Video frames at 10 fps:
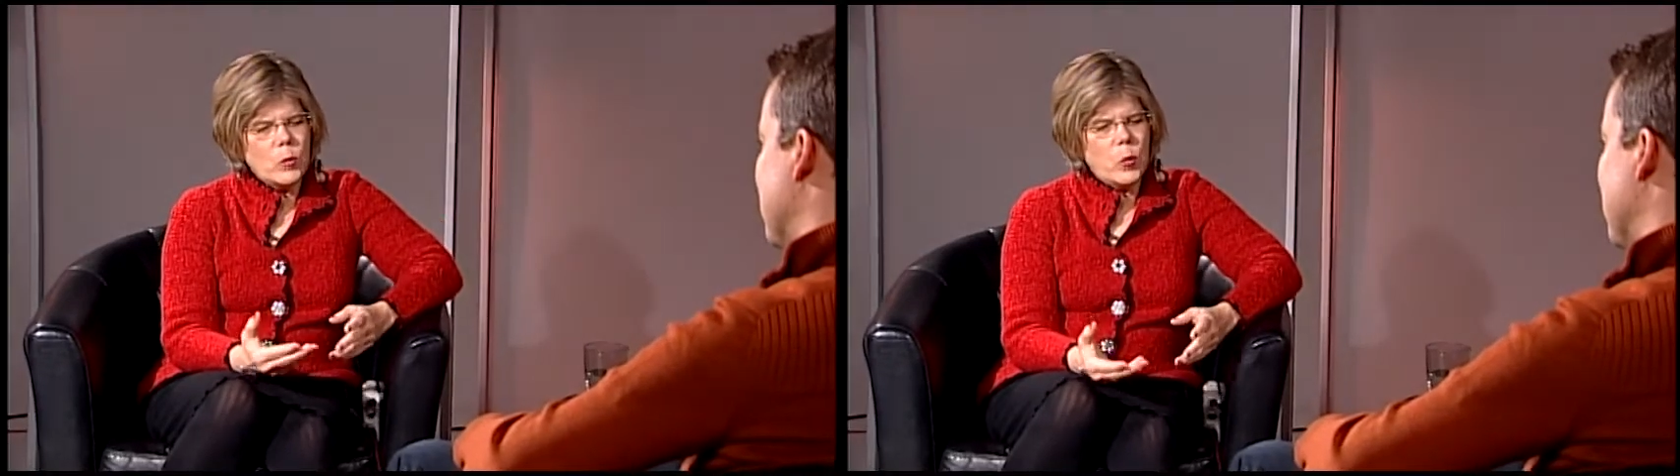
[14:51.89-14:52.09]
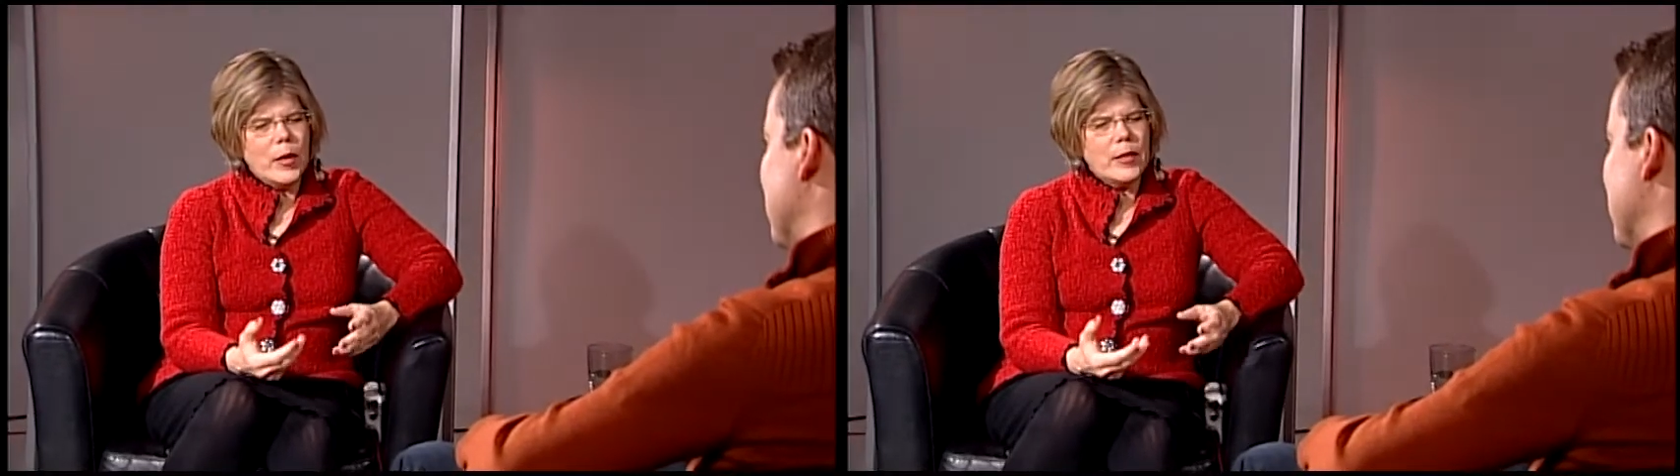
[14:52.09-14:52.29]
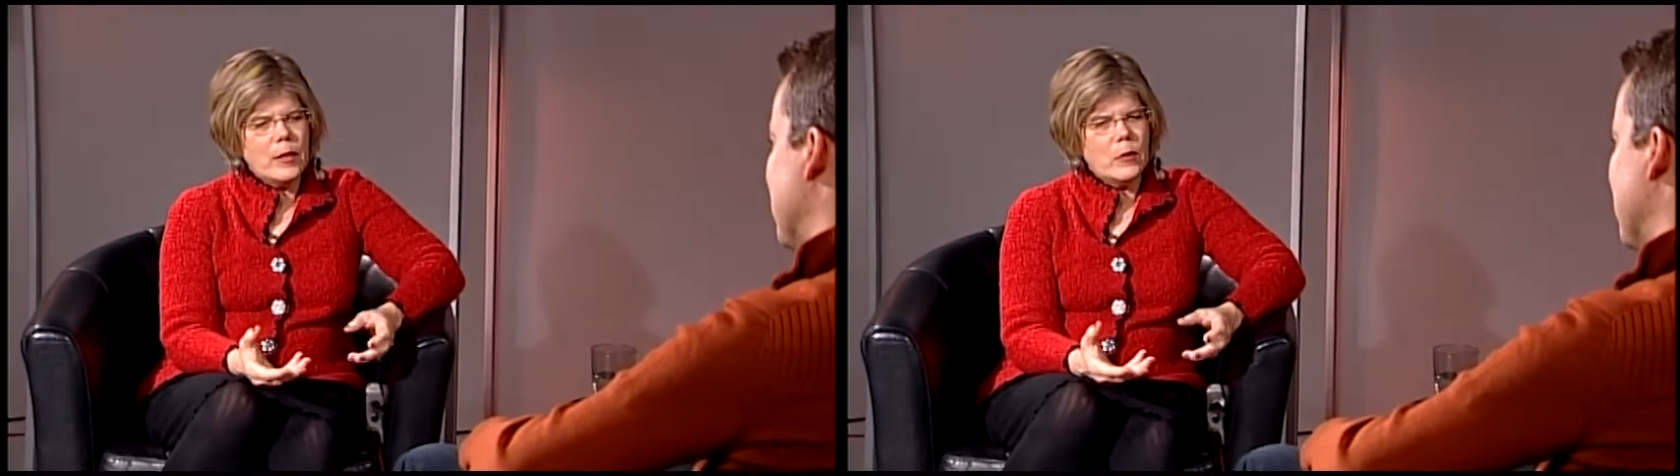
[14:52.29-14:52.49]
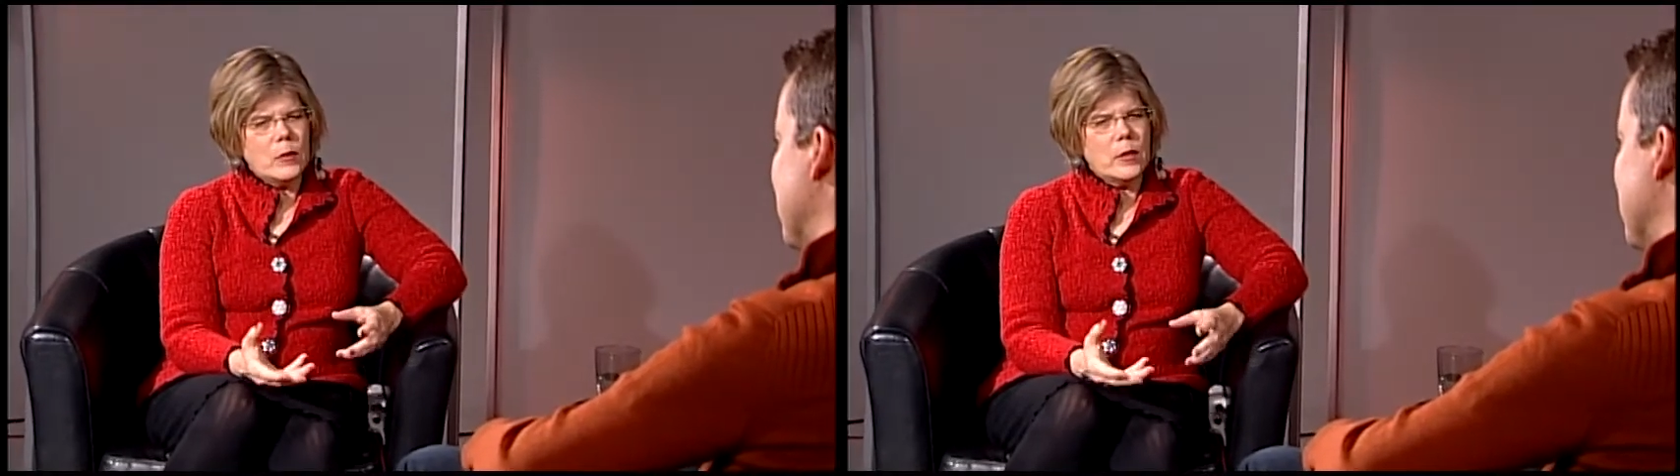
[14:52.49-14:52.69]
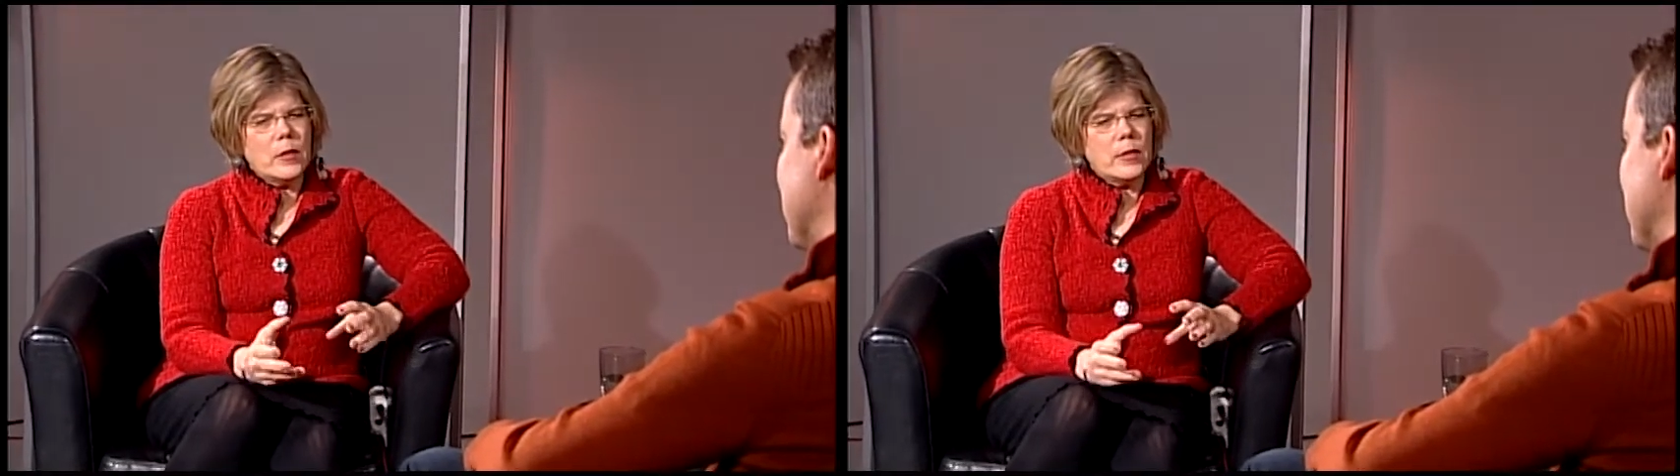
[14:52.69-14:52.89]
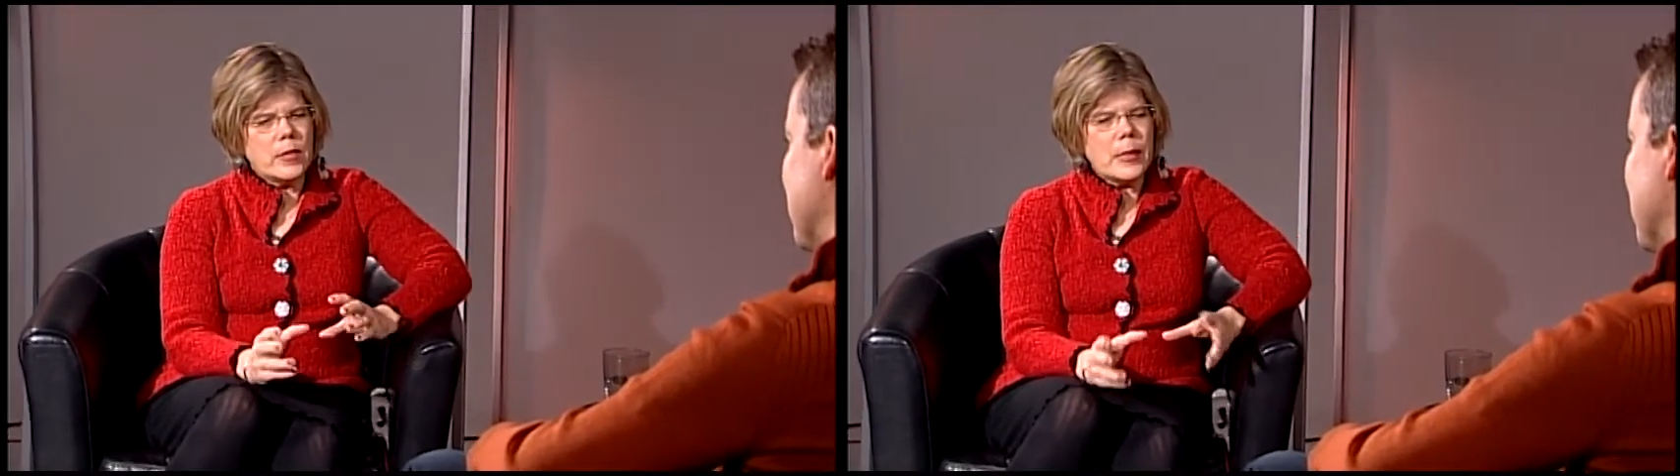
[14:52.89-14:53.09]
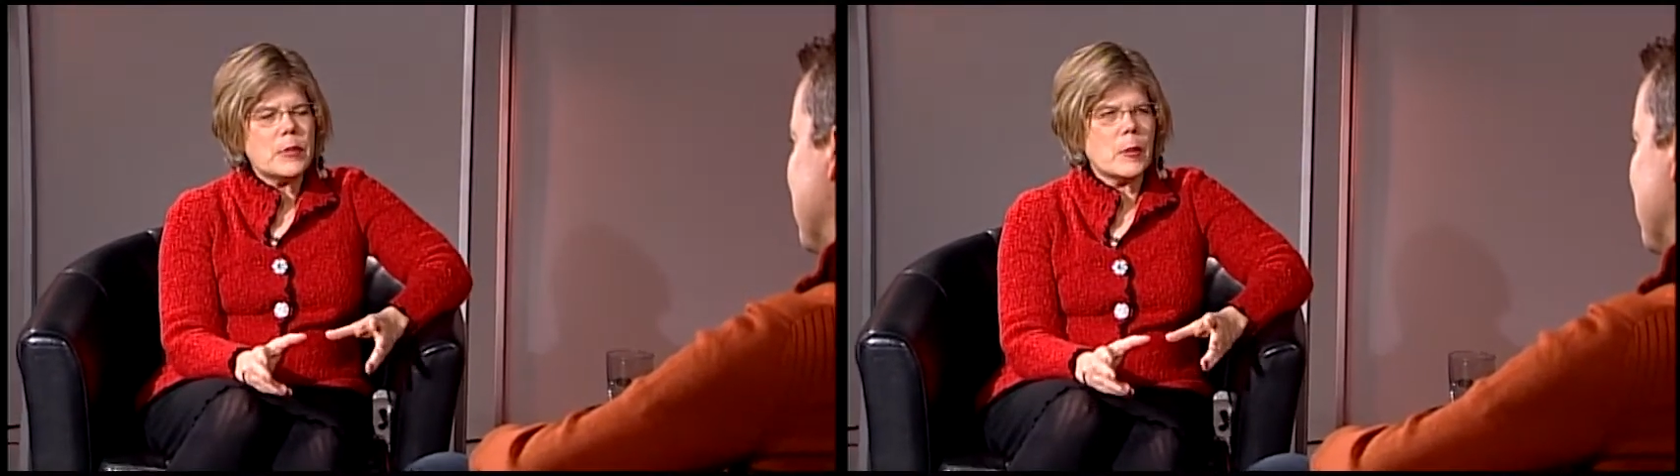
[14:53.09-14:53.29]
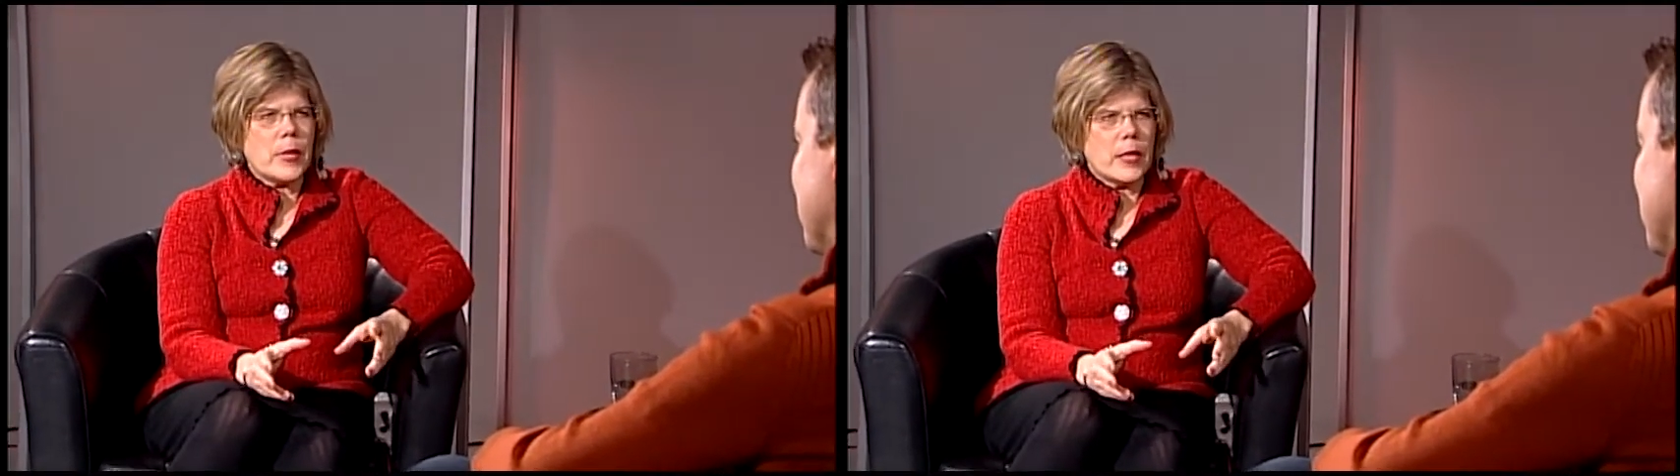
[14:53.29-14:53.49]
what it
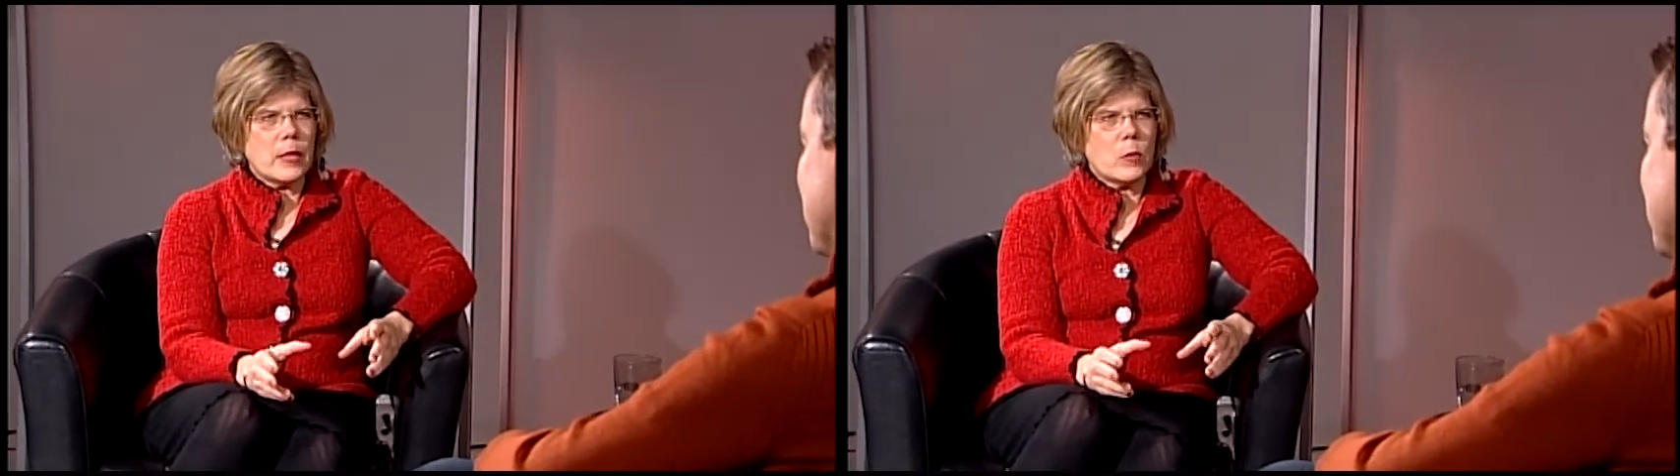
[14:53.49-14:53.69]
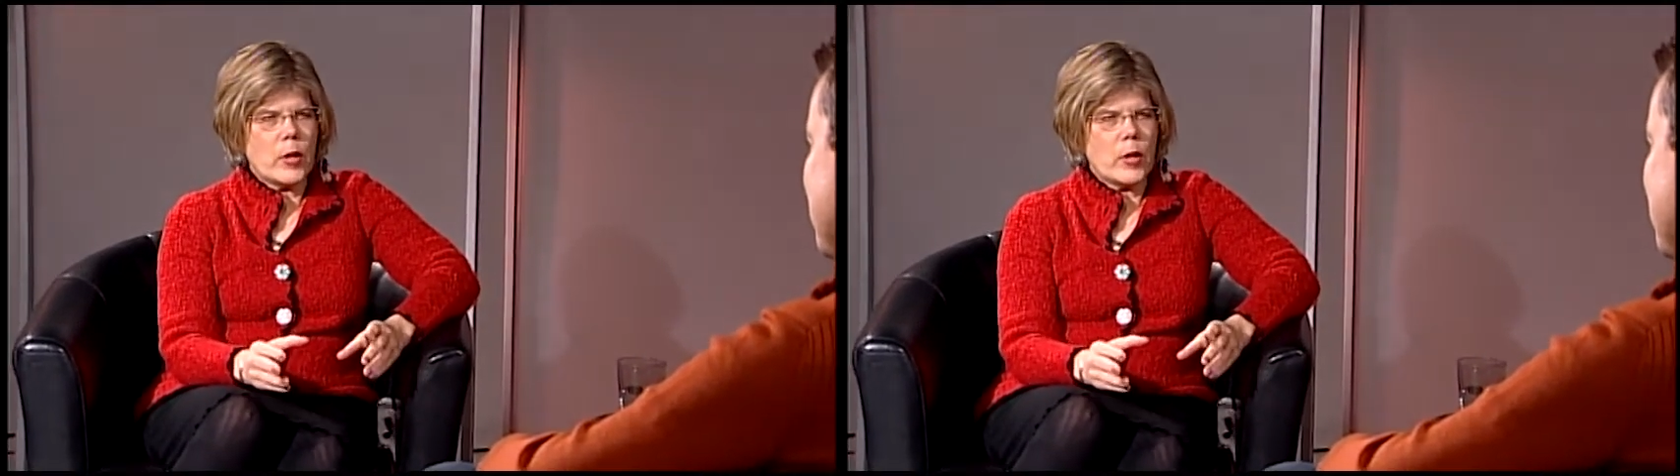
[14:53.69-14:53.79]
seems to me that